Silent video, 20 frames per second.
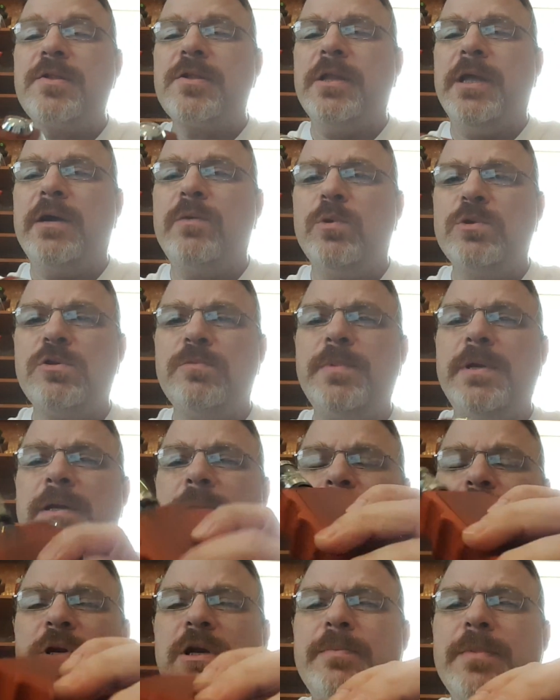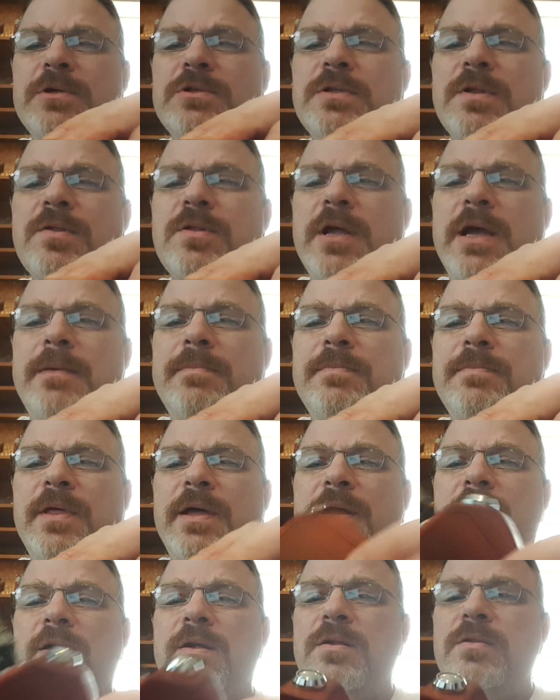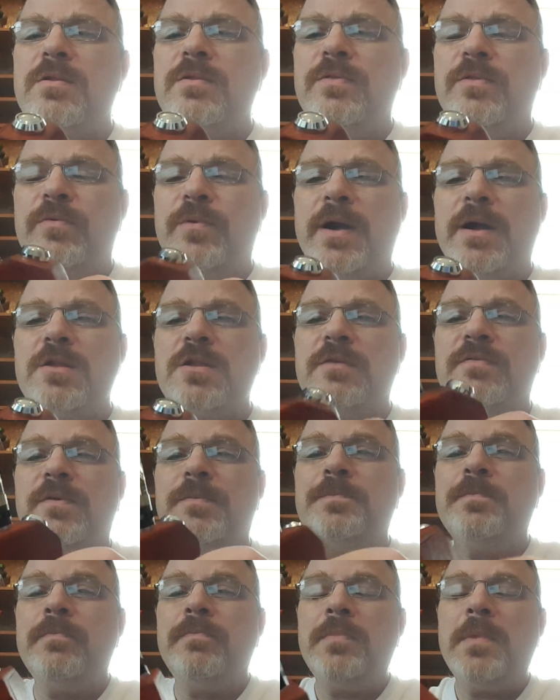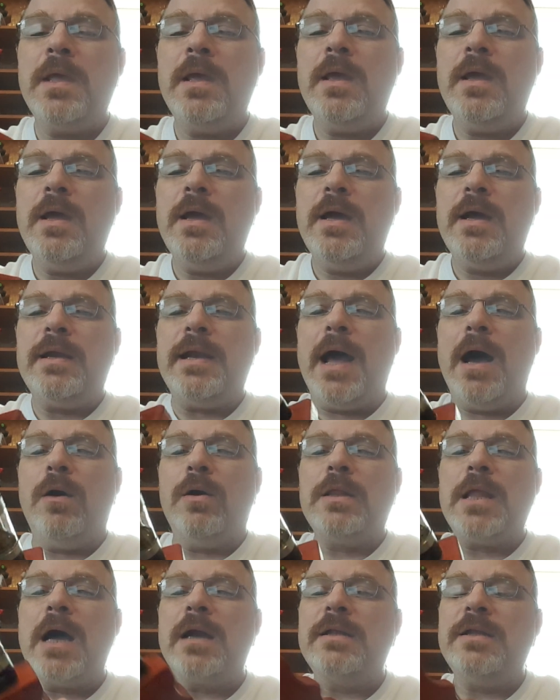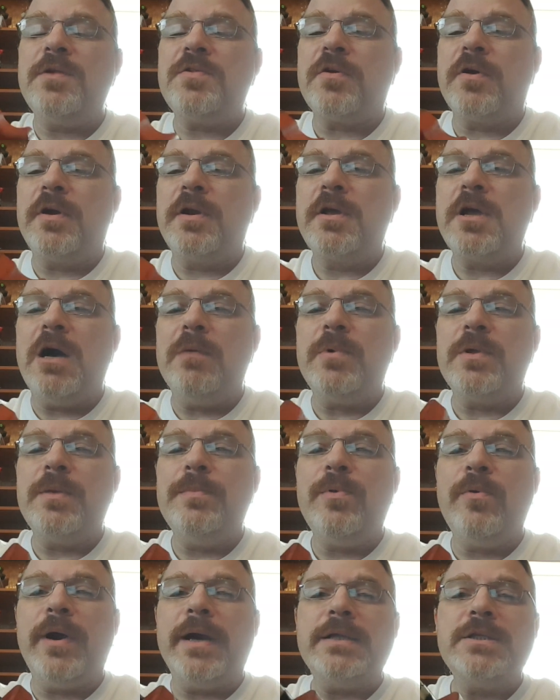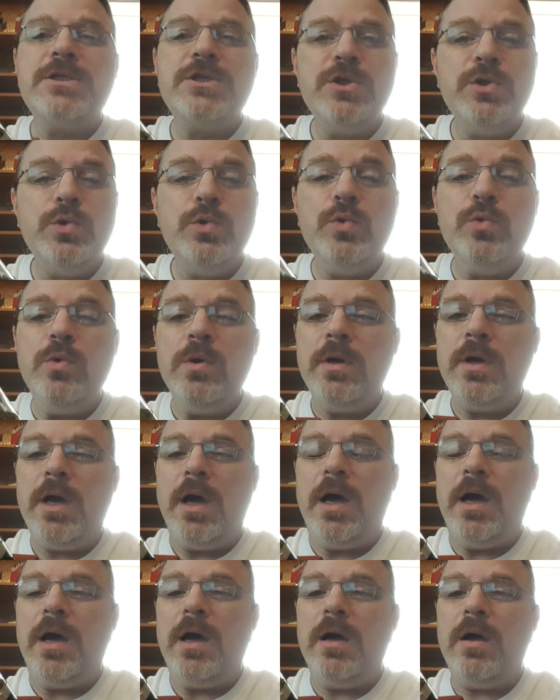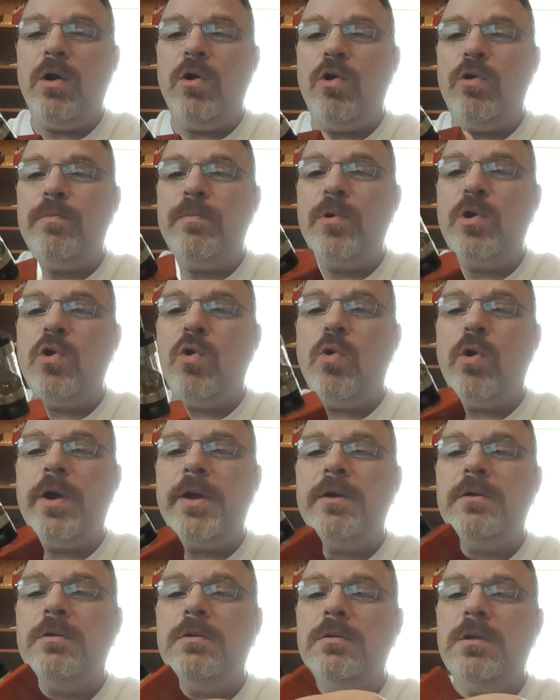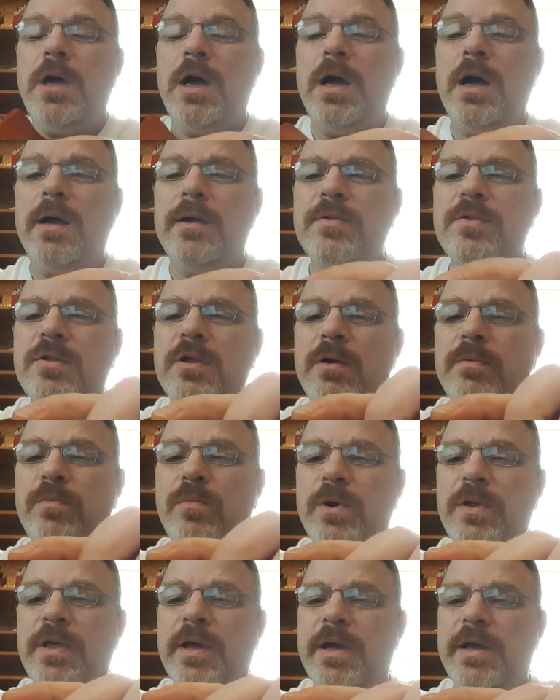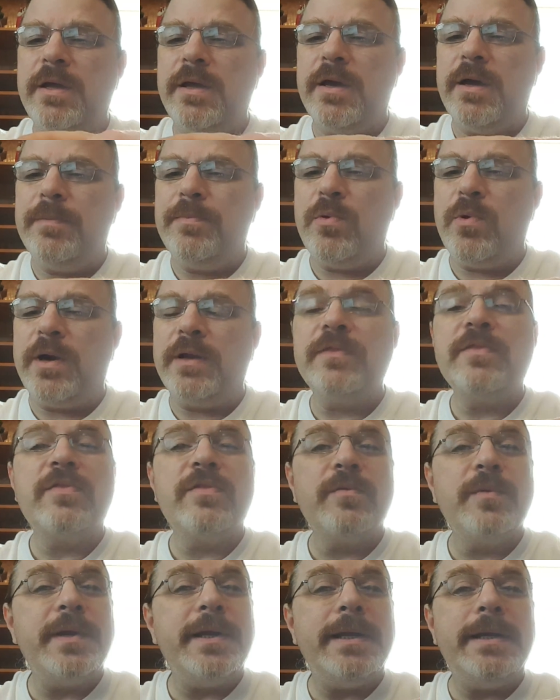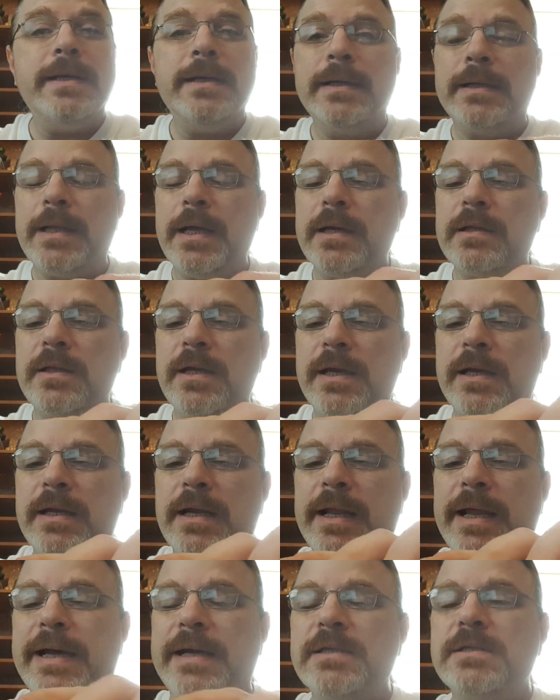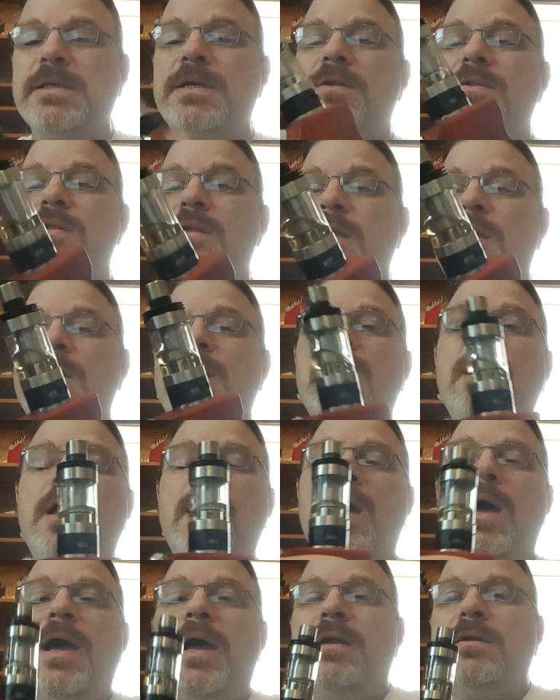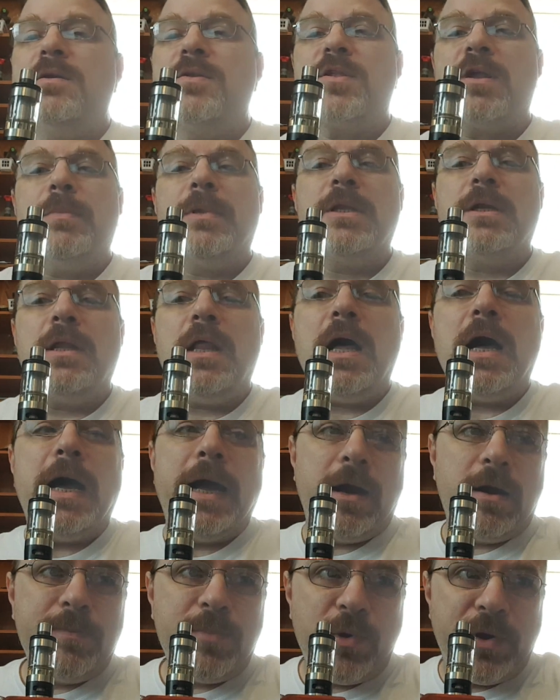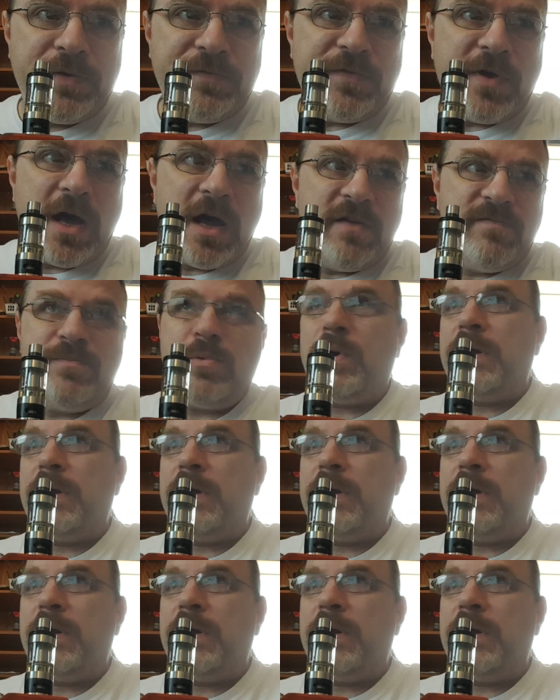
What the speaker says: slick, which will be pretty much the same thing as the rest of them. Now, a lot of these are going to come with a 0.2 ohm coil, some with a 0.3 like the Atlantis, and some a little higher, 0.5,